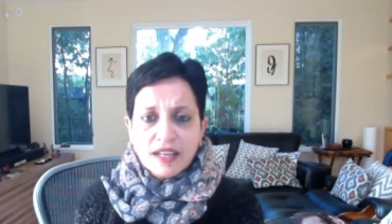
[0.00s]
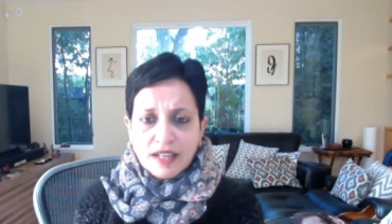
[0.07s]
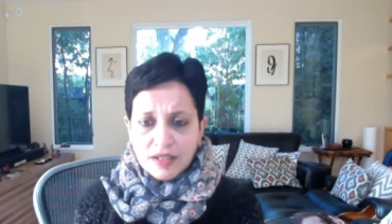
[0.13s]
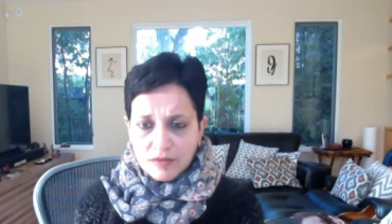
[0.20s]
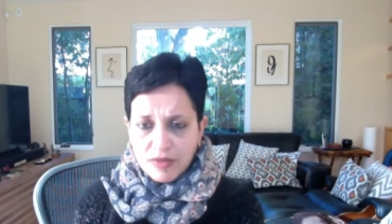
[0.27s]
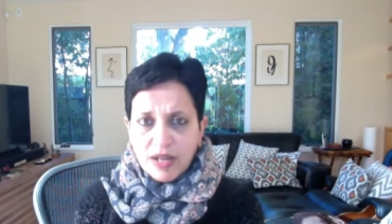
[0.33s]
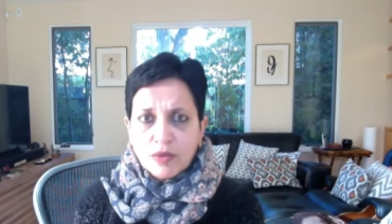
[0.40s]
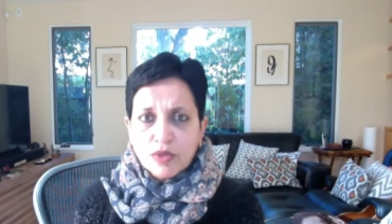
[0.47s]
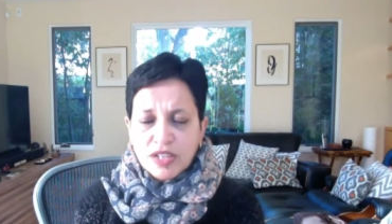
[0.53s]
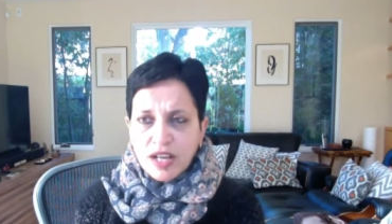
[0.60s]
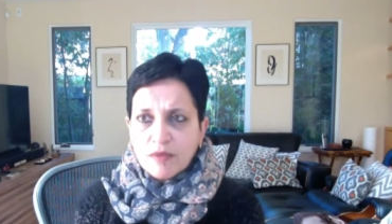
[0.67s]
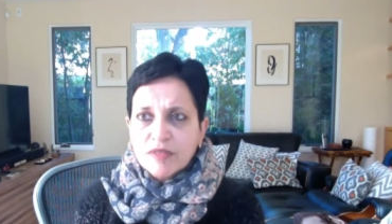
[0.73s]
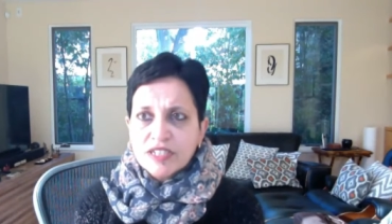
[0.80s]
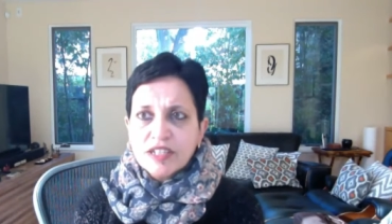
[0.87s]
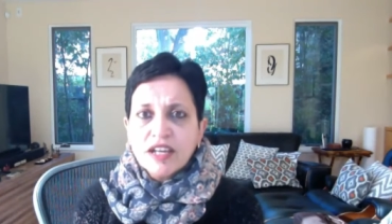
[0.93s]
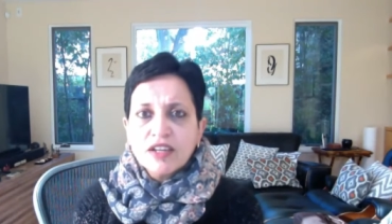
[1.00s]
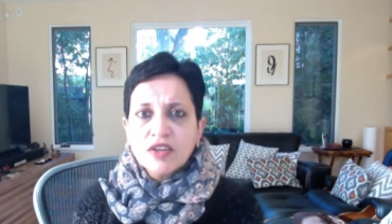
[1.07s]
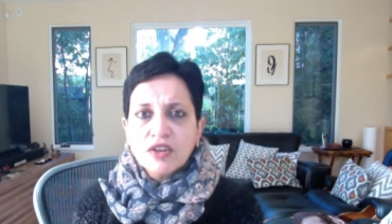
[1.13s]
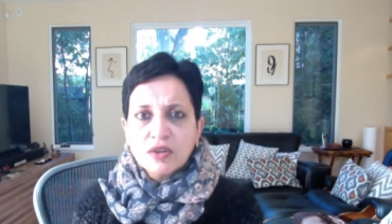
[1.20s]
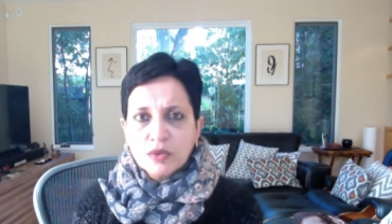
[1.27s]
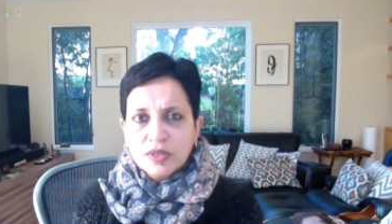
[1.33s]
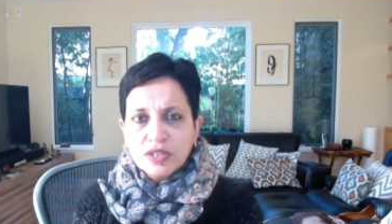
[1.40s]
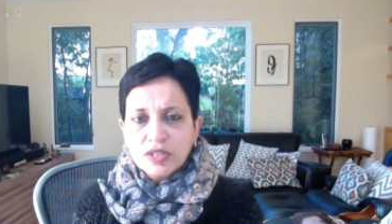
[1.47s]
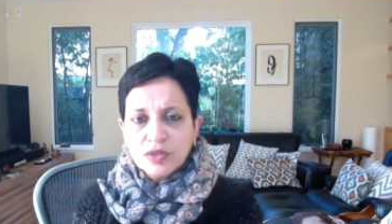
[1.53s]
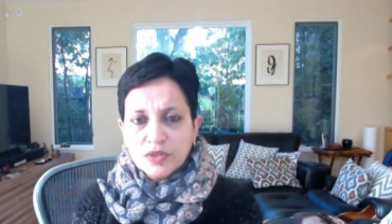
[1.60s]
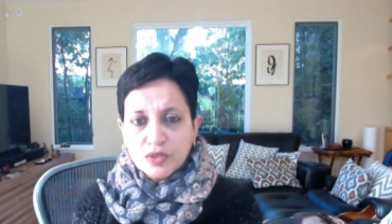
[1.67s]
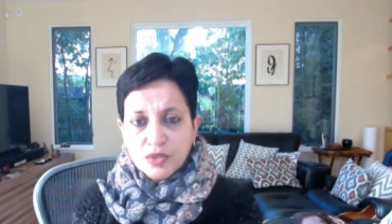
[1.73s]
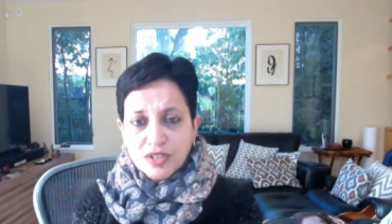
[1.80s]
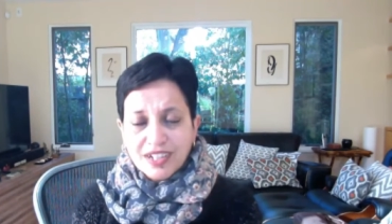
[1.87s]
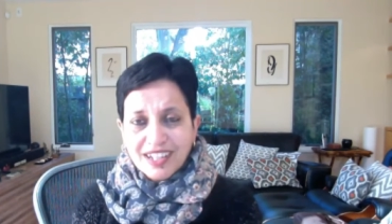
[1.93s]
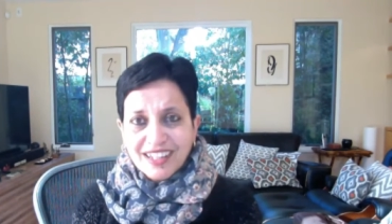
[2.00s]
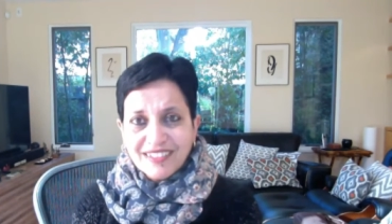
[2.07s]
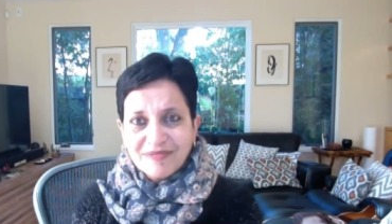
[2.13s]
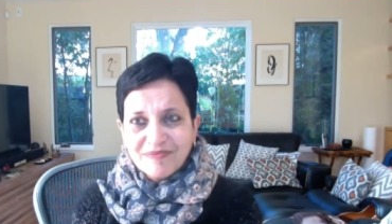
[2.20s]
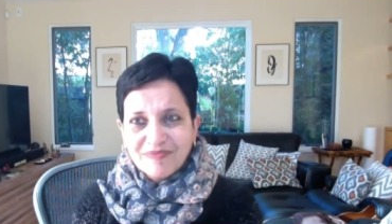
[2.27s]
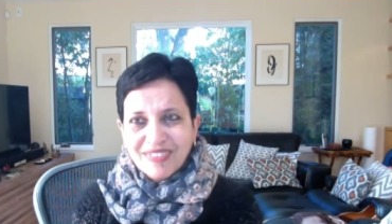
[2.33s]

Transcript: I will come in dialogue with you shortly.